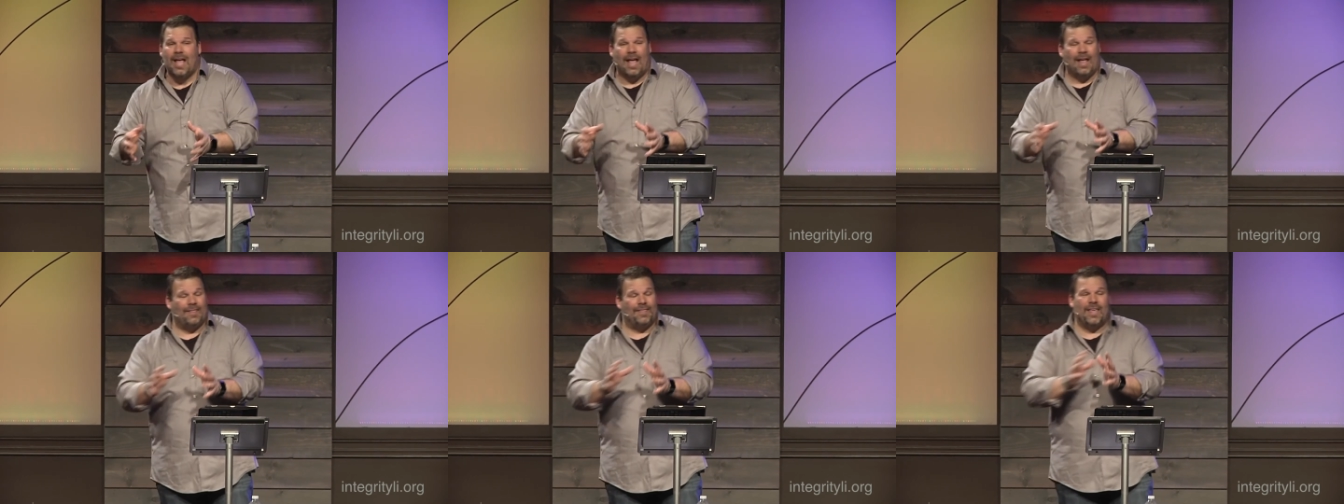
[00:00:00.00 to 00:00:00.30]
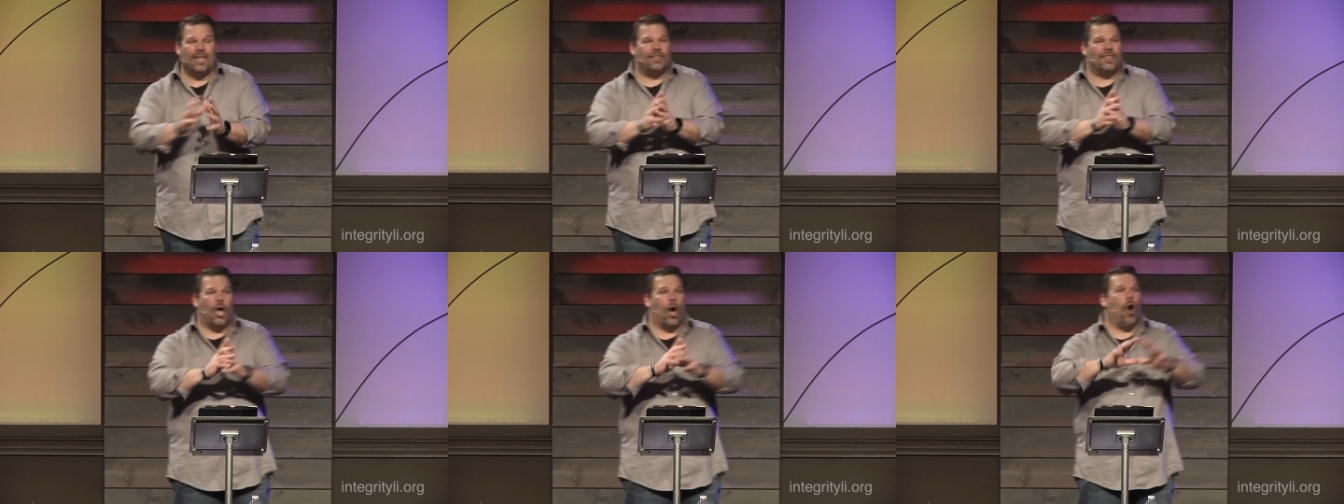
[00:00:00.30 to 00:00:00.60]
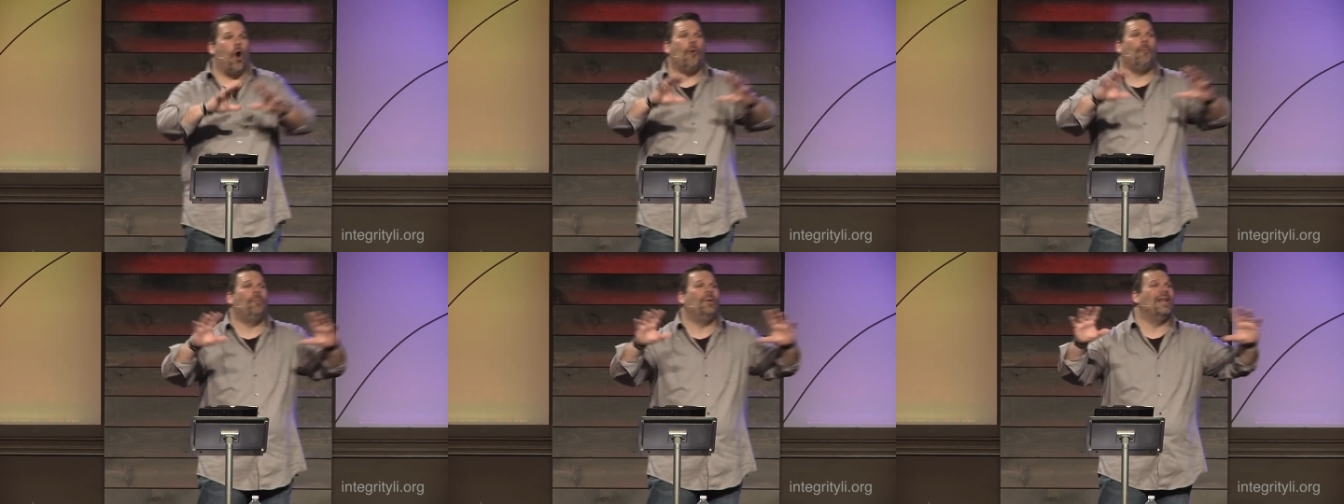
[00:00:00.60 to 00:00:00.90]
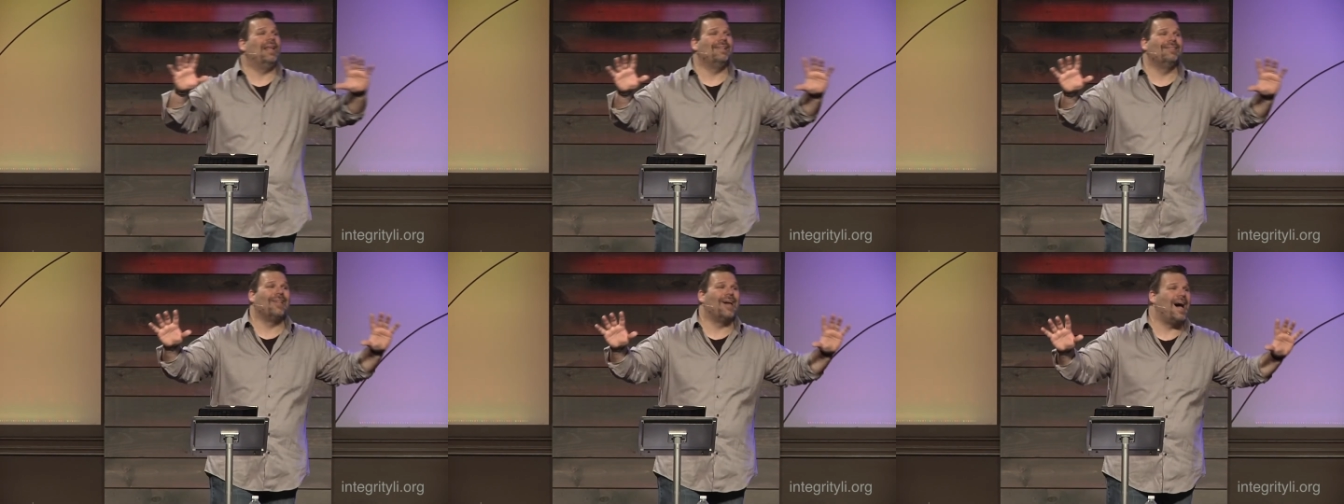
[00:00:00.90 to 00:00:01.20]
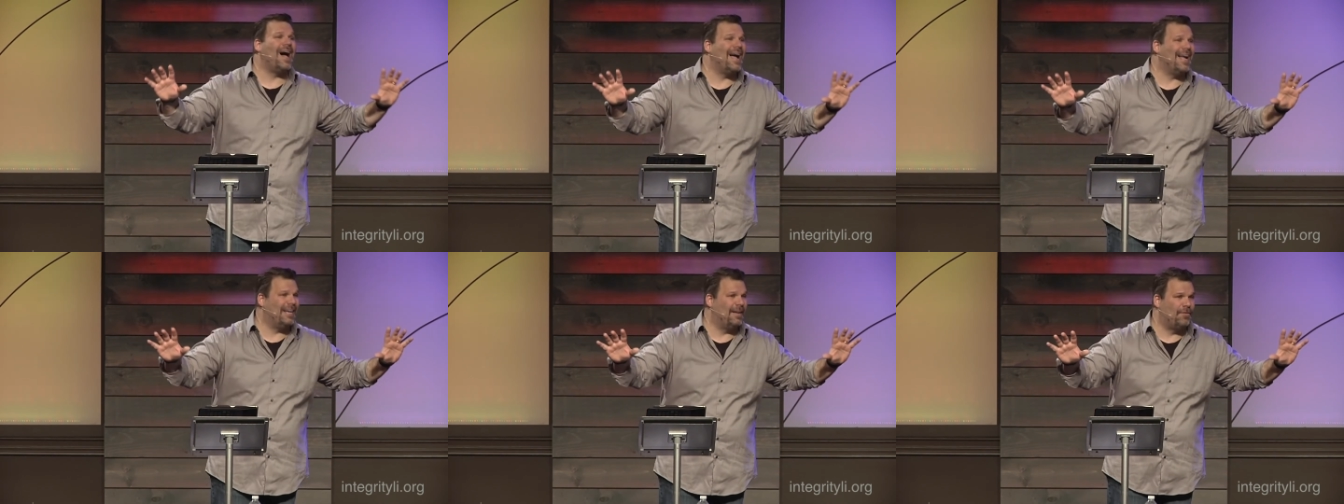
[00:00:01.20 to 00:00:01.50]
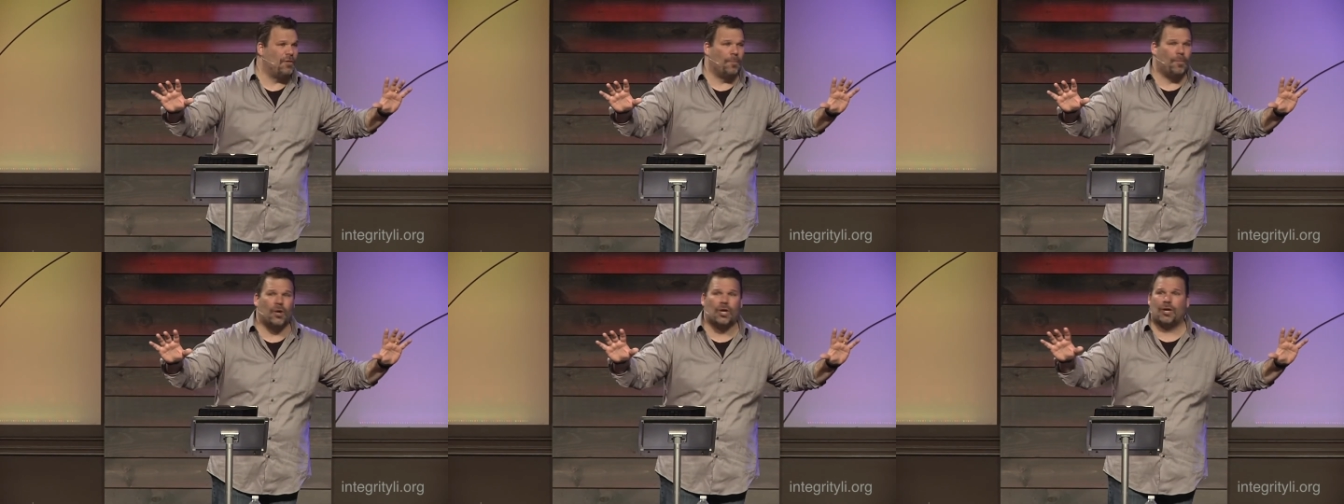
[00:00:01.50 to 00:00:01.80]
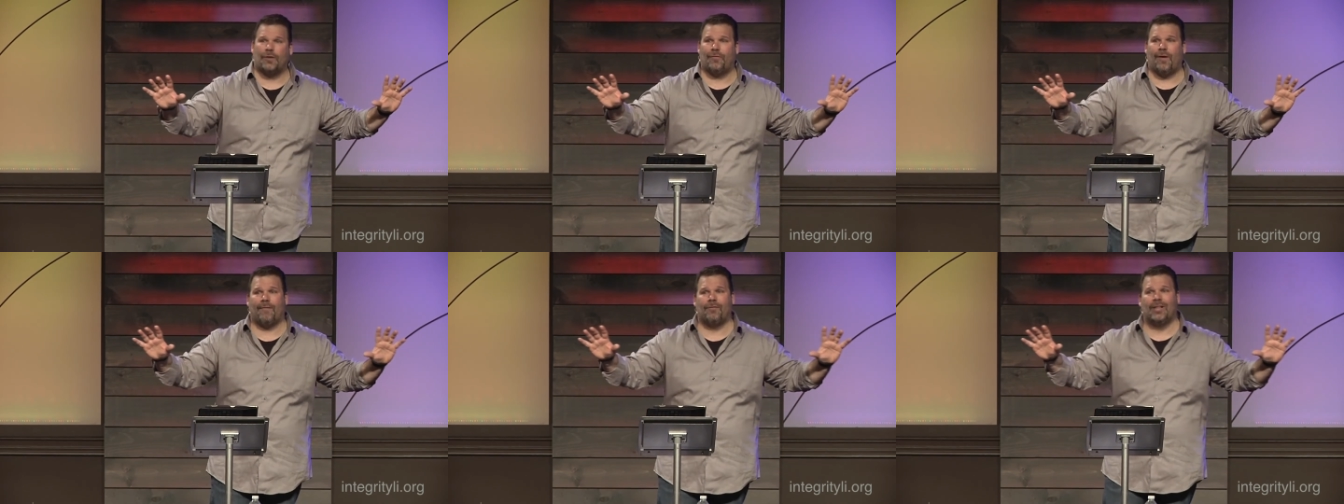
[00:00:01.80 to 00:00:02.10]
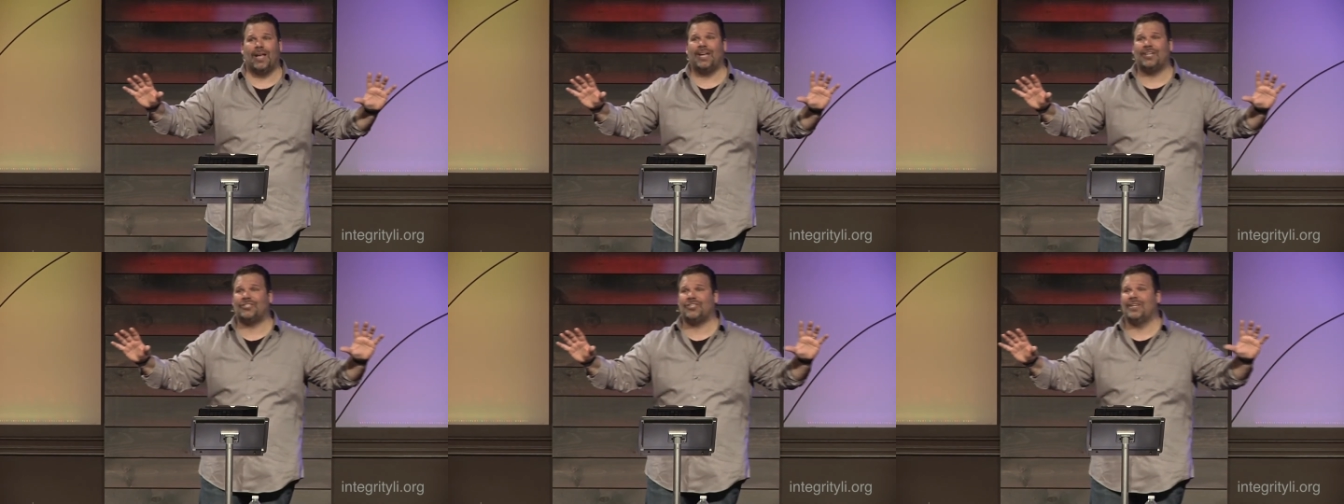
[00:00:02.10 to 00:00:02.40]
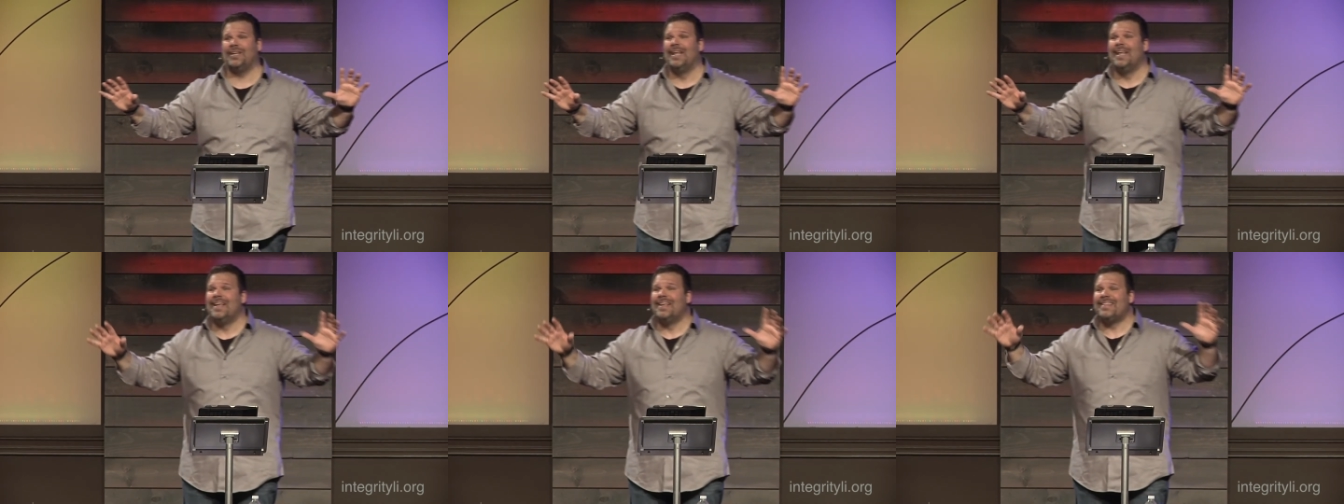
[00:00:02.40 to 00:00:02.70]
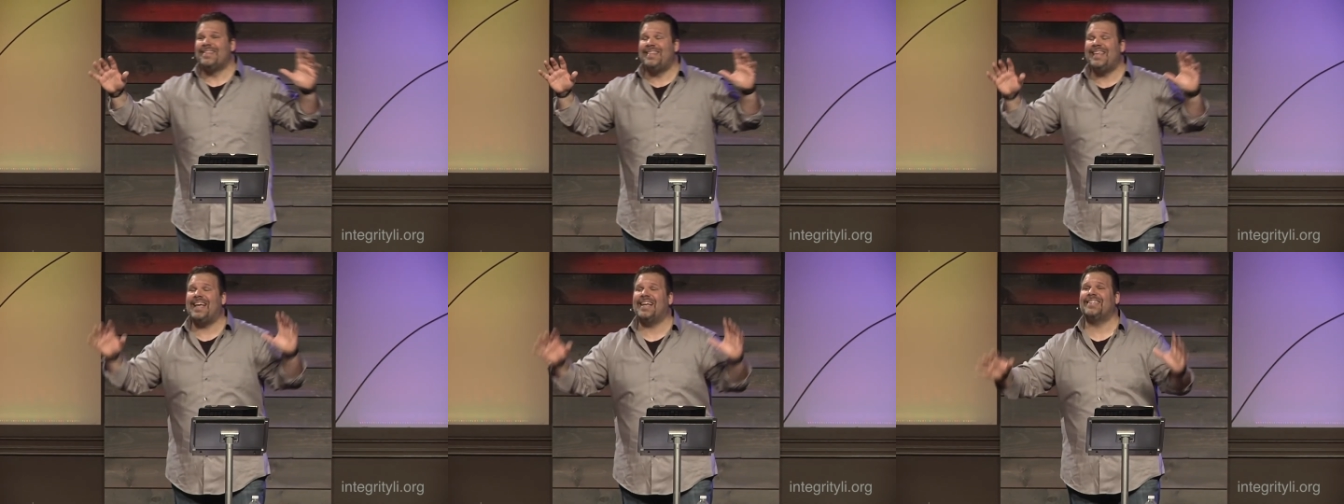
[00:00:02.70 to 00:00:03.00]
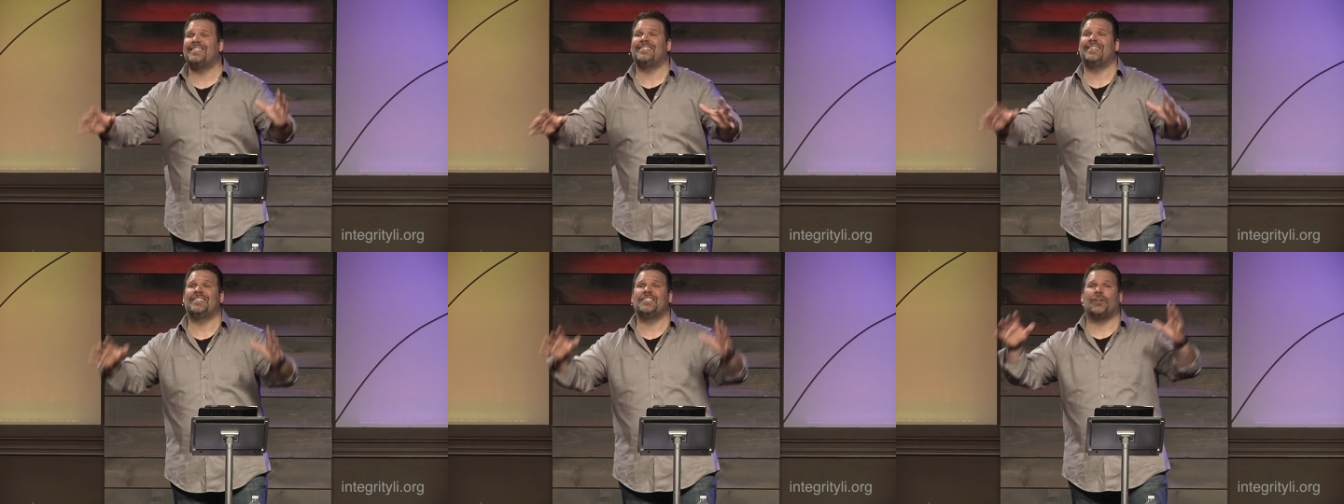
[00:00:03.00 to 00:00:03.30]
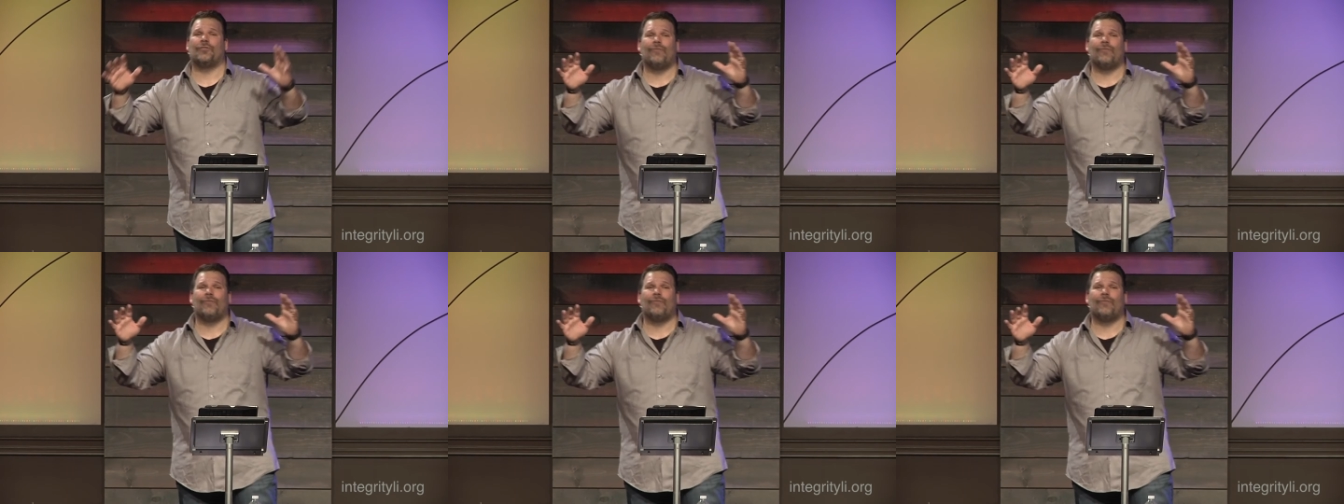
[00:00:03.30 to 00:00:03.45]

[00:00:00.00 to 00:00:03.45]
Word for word: the, the opening line of the book of Revelation this is a